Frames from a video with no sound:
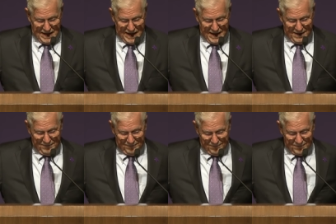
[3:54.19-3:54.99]

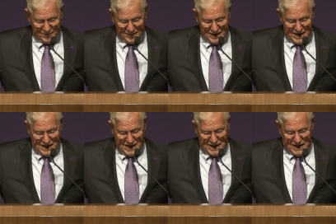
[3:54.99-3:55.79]
Um,
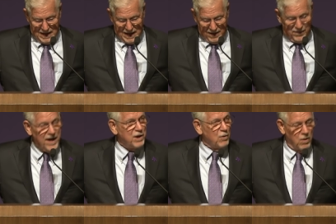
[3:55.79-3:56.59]
and
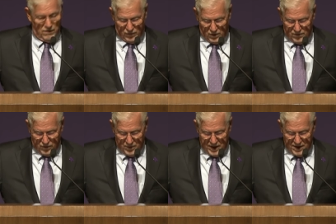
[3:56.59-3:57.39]
thank you all for,
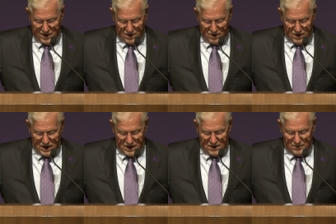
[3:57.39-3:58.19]
for being here.
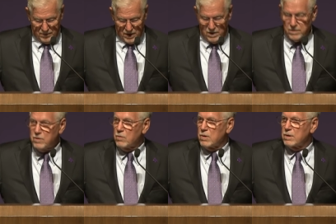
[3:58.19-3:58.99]
Um,
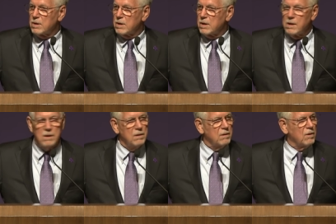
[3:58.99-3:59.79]
you're
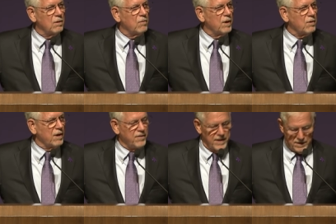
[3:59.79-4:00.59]
critical, I
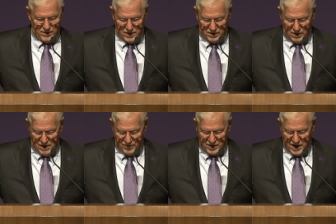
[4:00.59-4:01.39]
think, to this
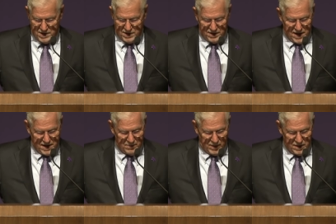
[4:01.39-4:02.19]
conversation
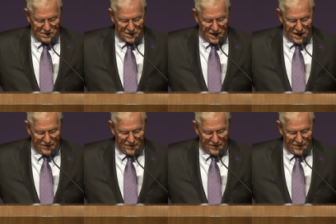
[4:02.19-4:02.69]
taking place today.